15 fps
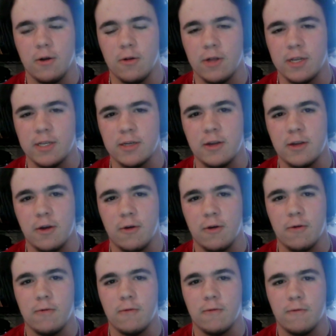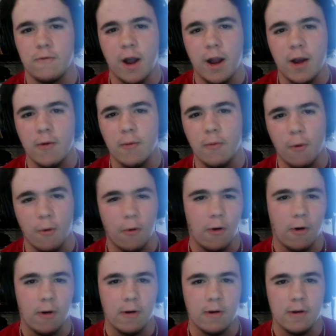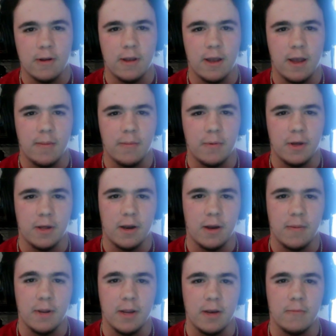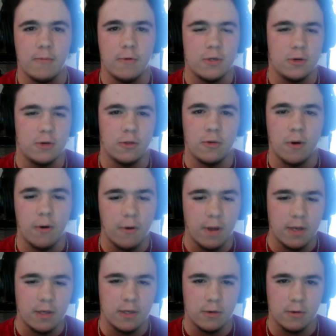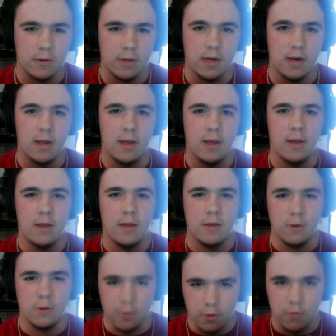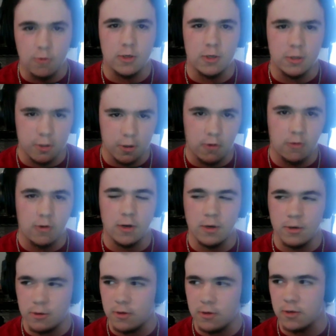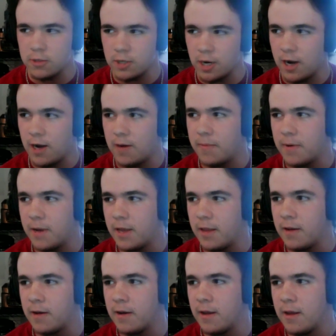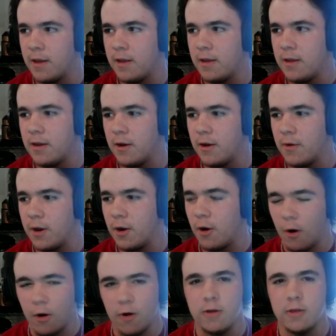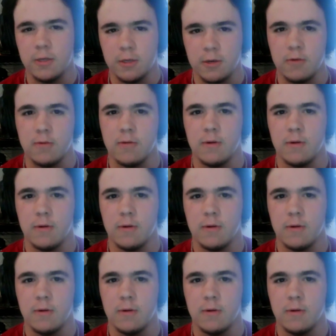let's go fight a war. But I mean, once you're thrown into it, you do what you're told and you do your job, and it hardens you.